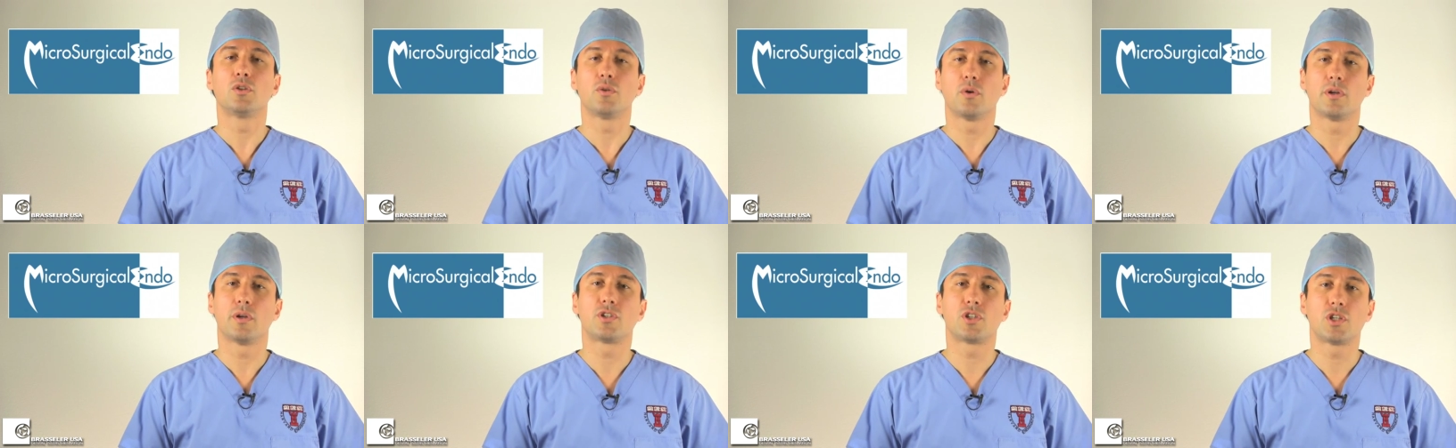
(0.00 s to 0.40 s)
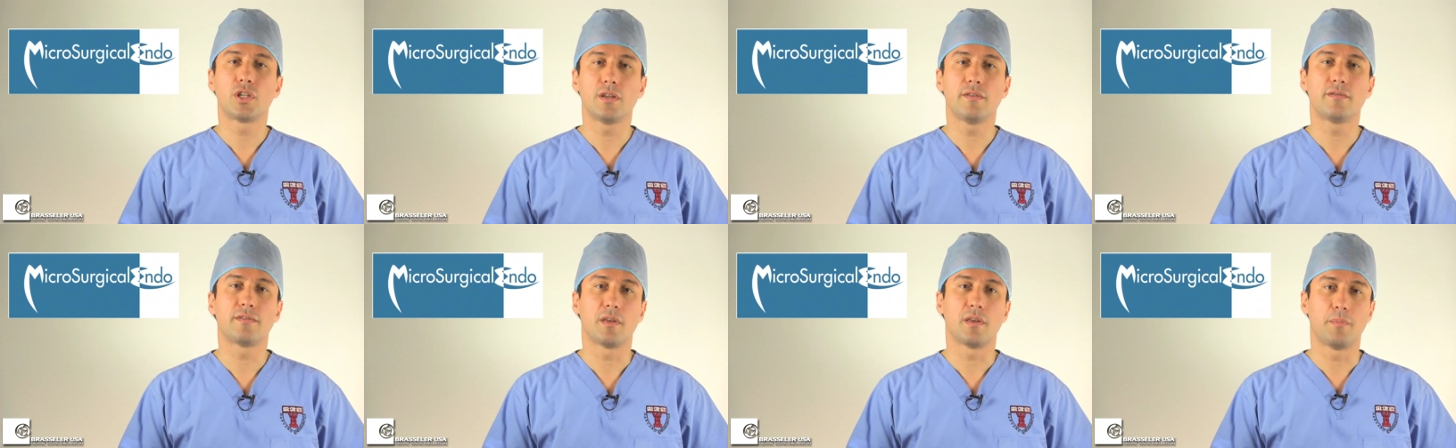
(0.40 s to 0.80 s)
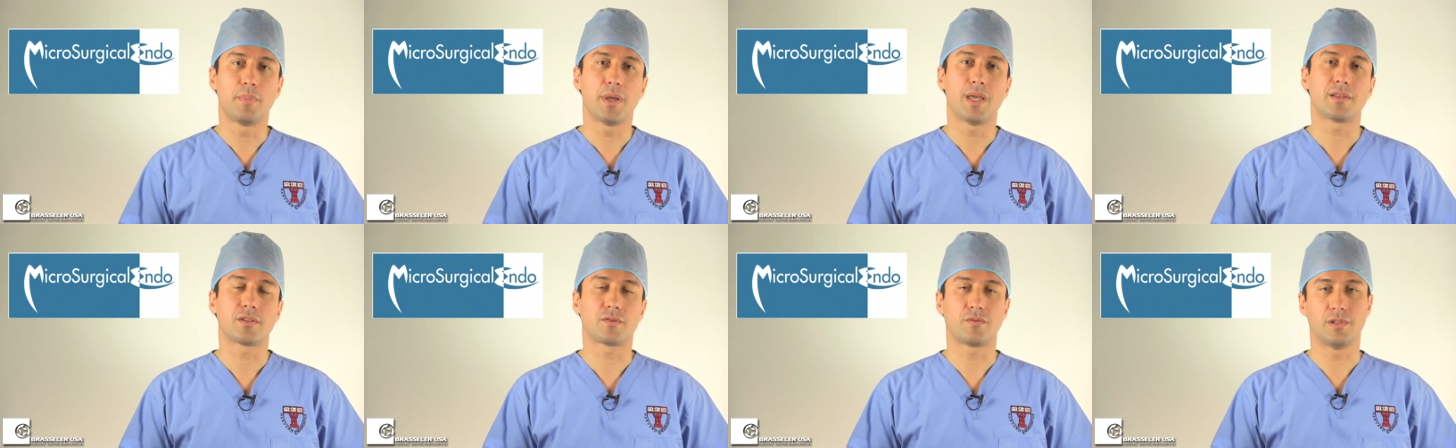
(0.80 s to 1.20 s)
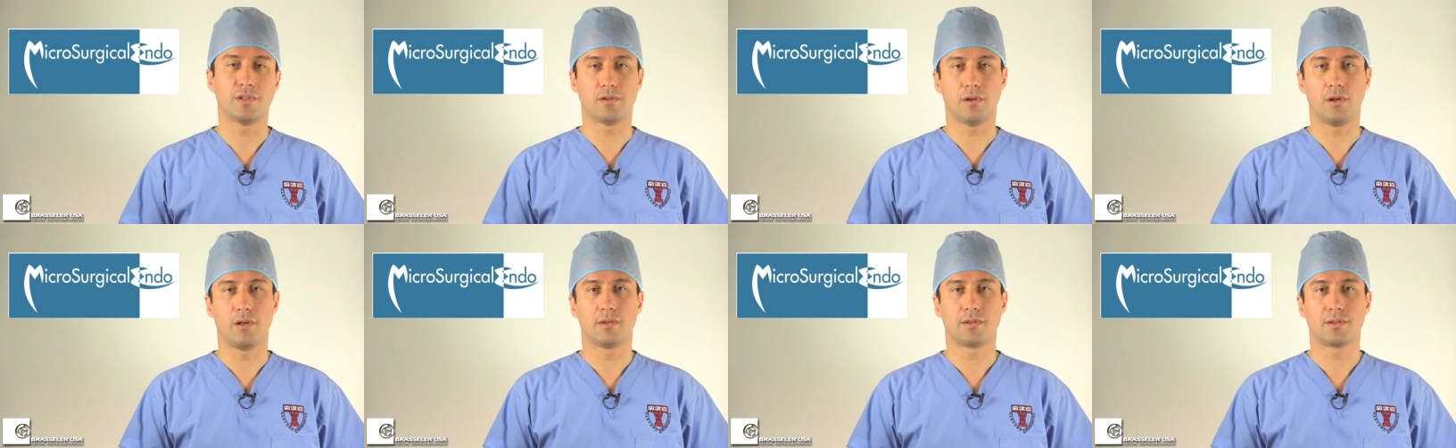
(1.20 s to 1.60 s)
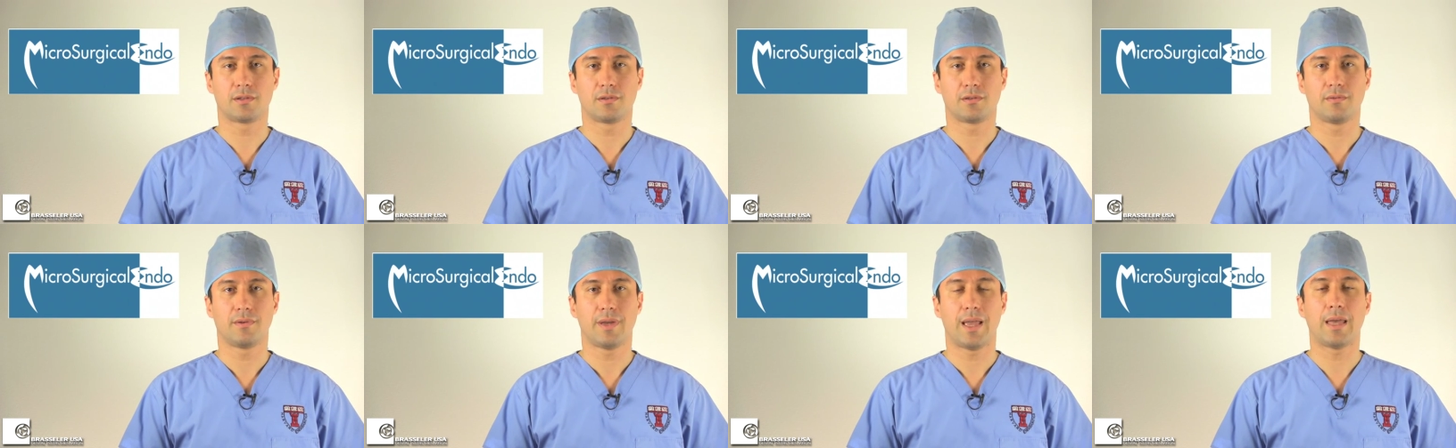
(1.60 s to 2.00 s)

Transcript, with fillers: to achieve the best results.